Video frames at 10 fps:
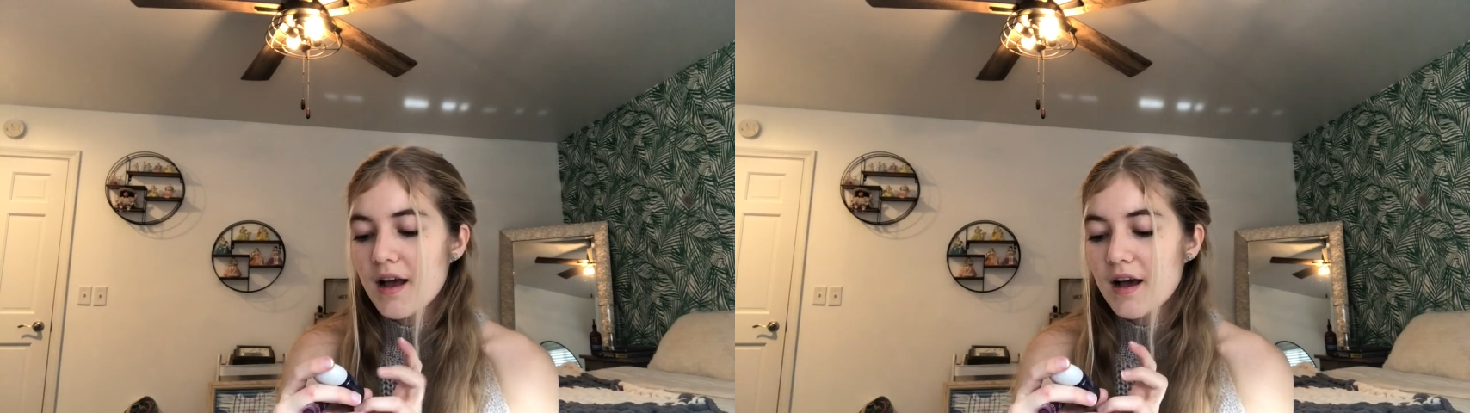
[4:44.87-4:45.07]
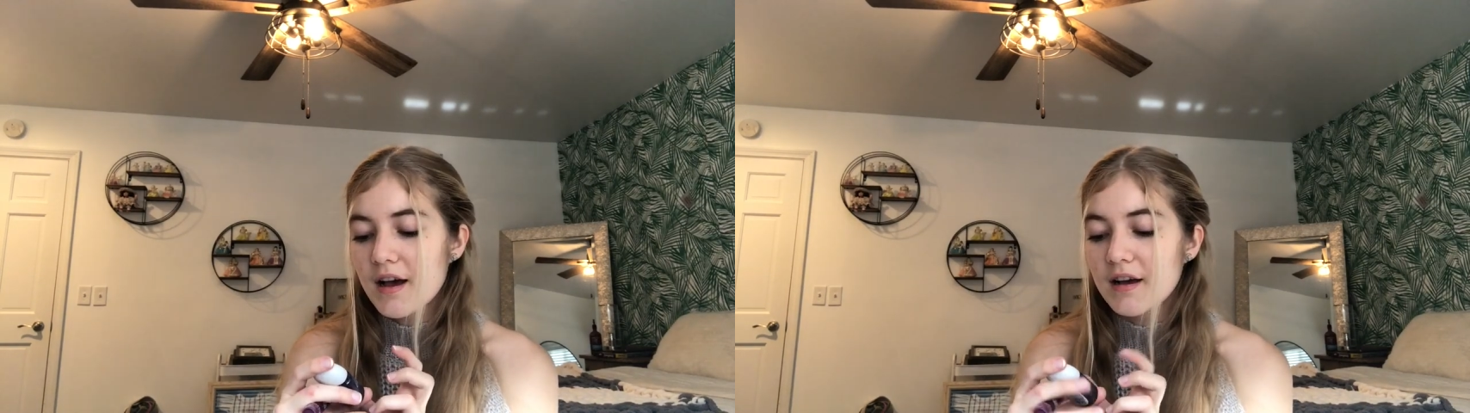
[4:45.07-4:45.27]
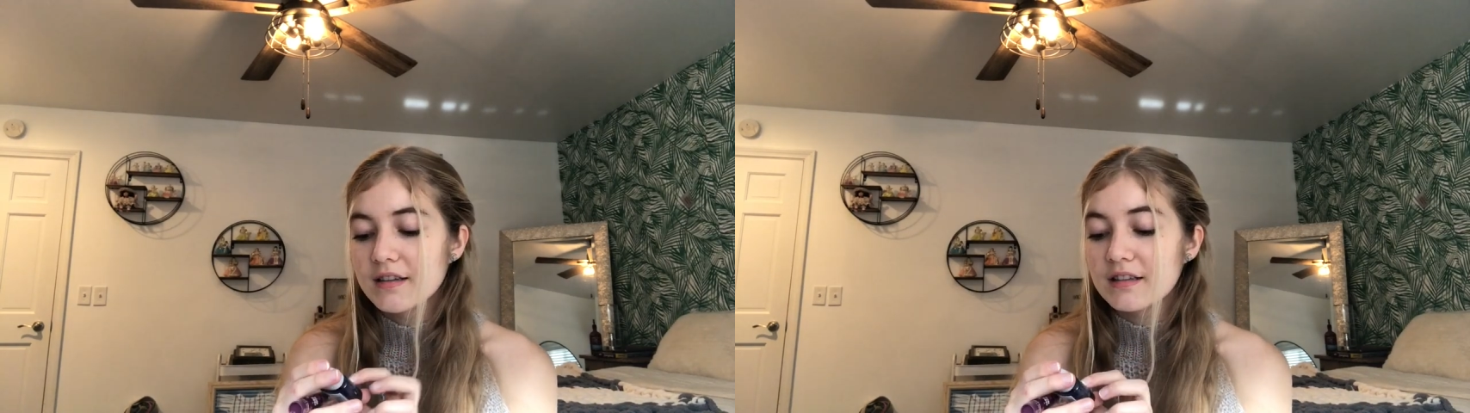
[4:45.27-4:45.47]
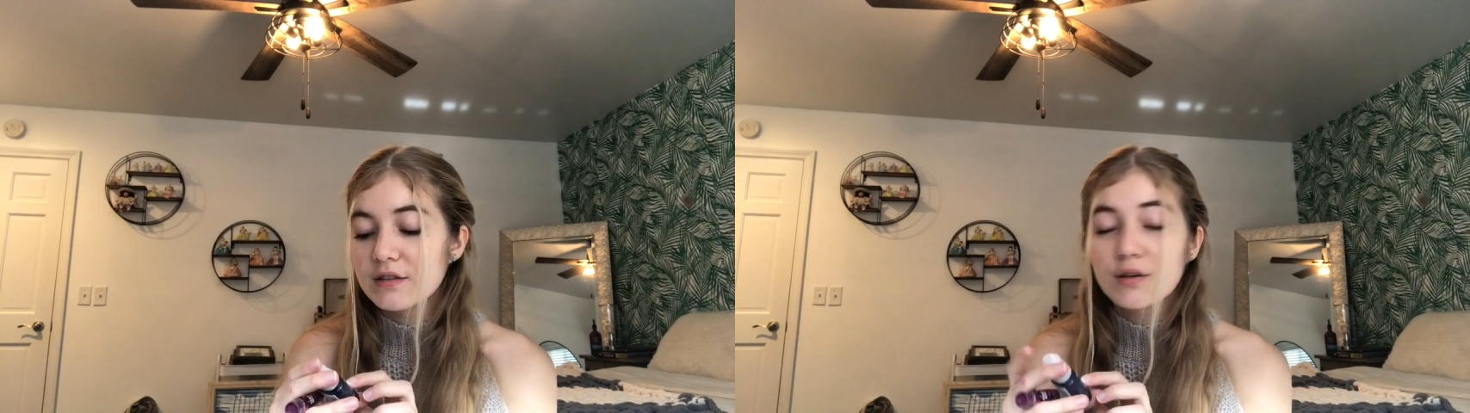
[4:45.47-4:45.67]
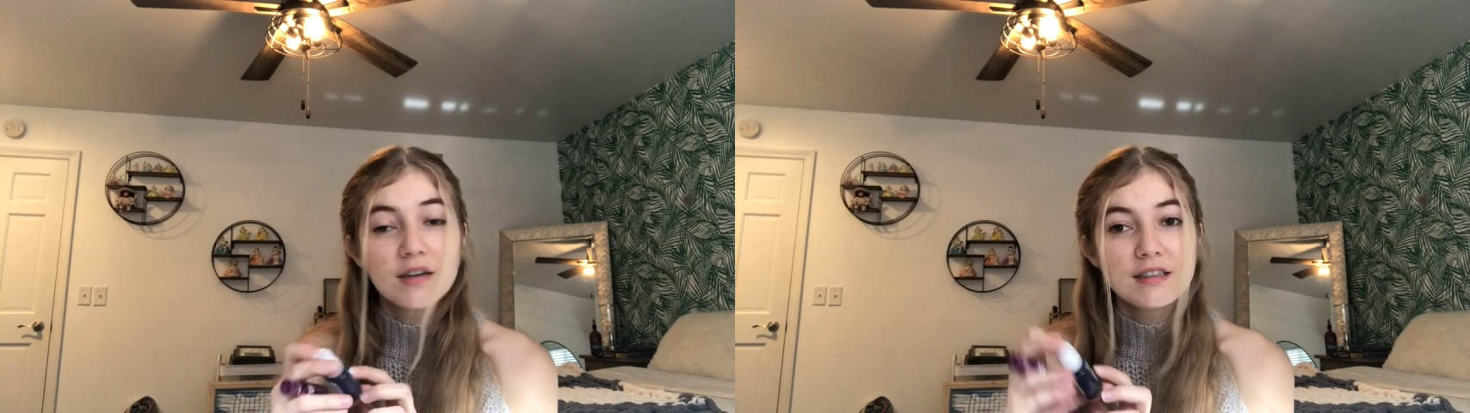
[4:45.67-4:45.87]
Uh, this is
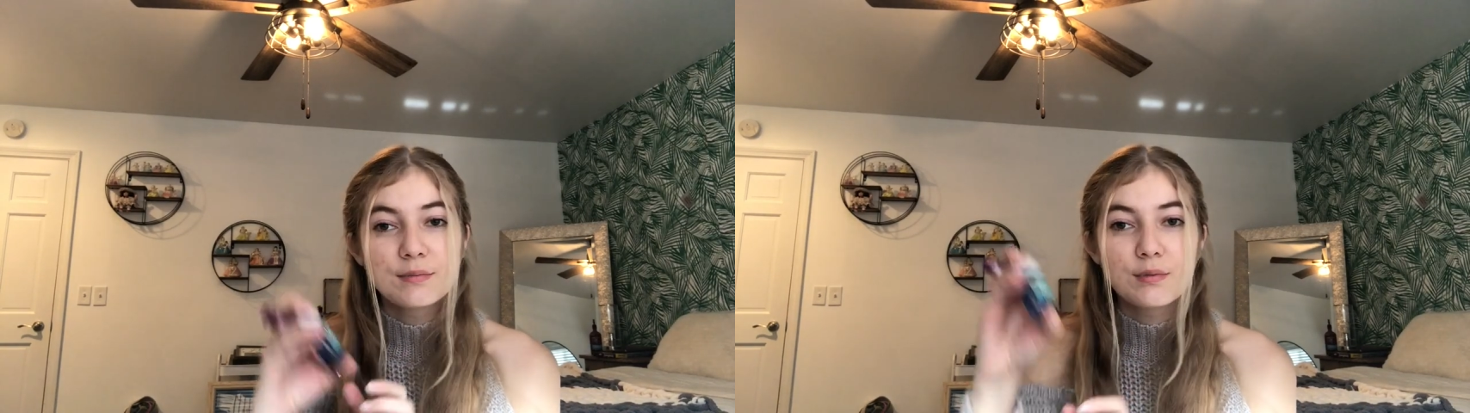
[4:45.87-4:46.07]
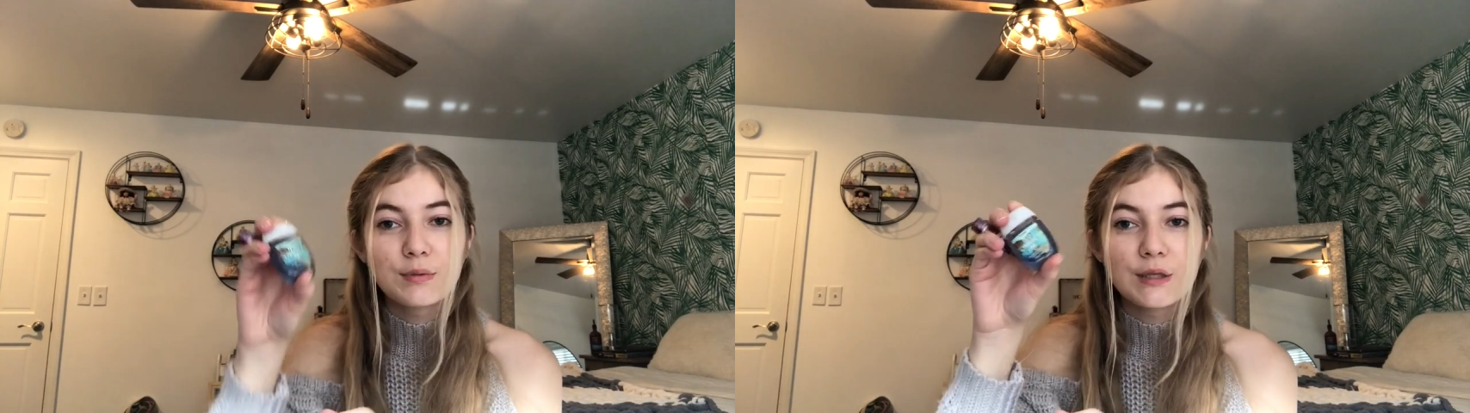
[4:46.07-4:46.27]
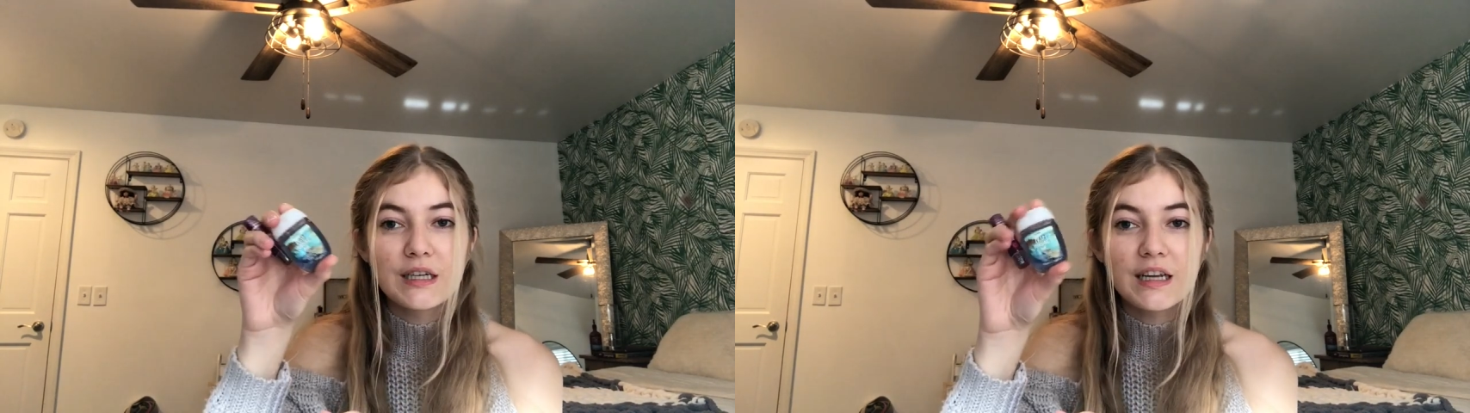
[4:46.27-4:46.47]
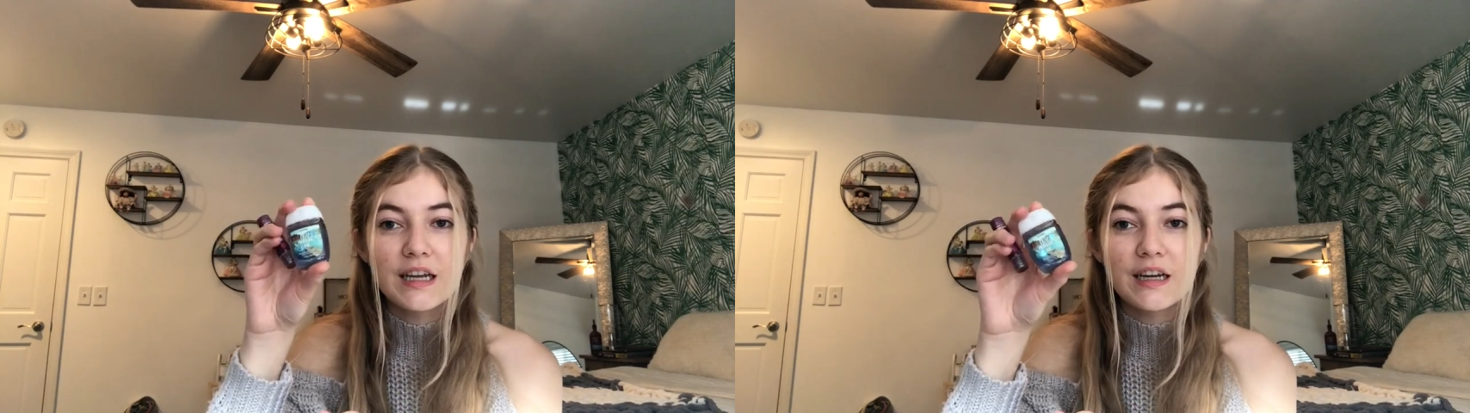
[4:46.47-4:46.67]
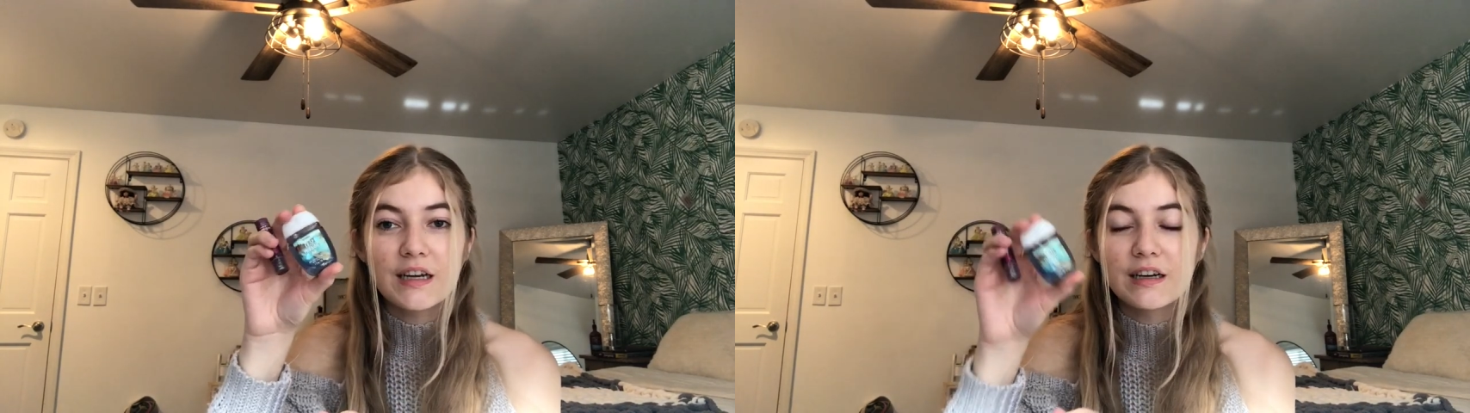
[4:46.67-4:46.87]
Crisp Morning
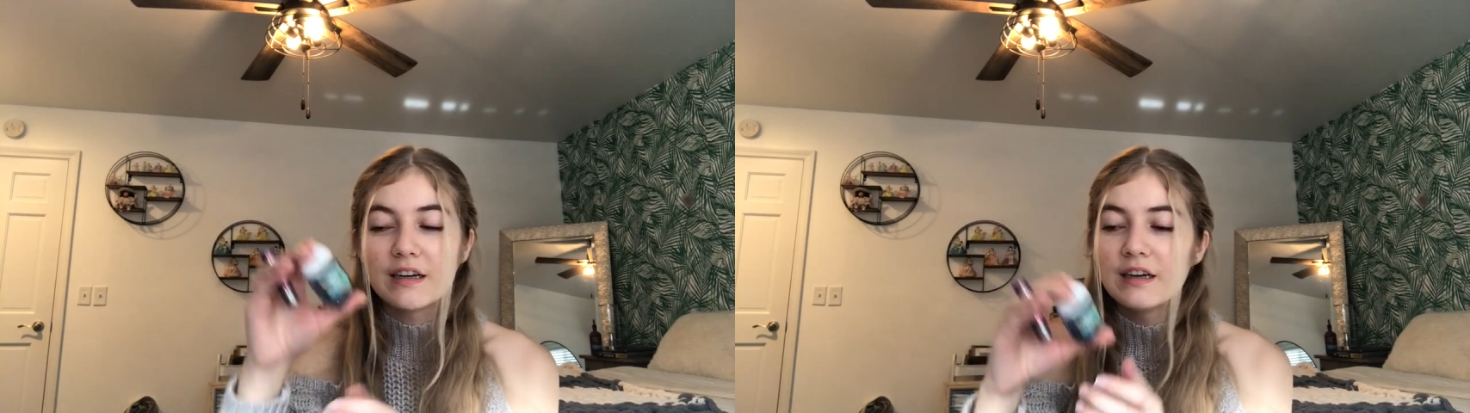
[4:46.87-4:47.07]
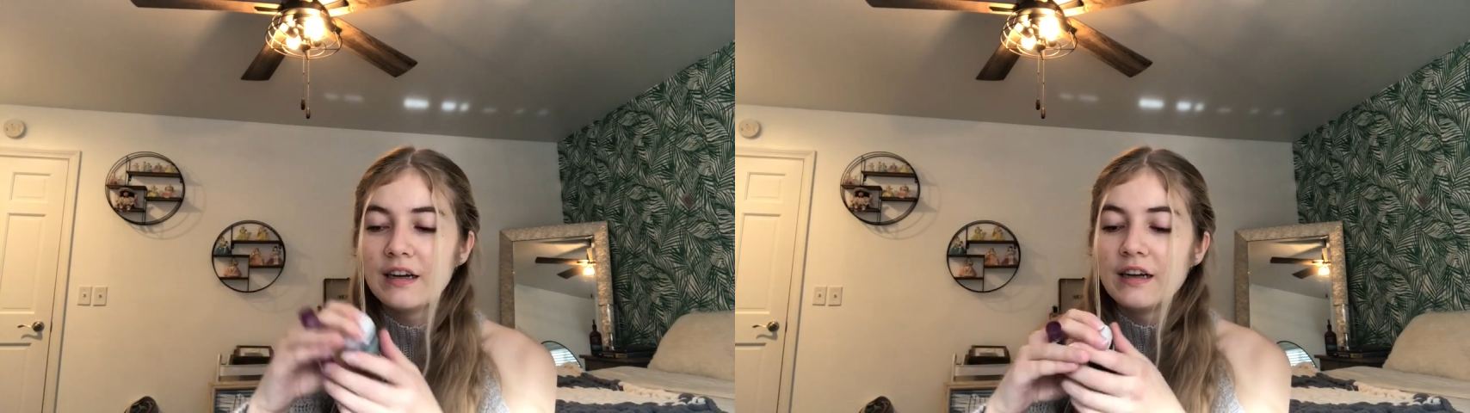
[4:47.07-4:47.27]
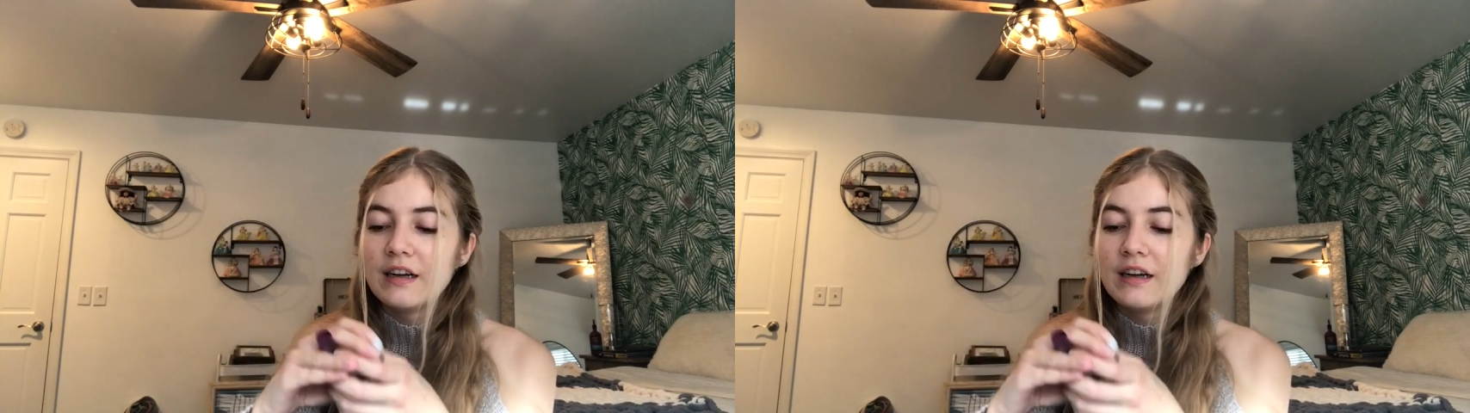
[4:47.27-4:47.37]
Air.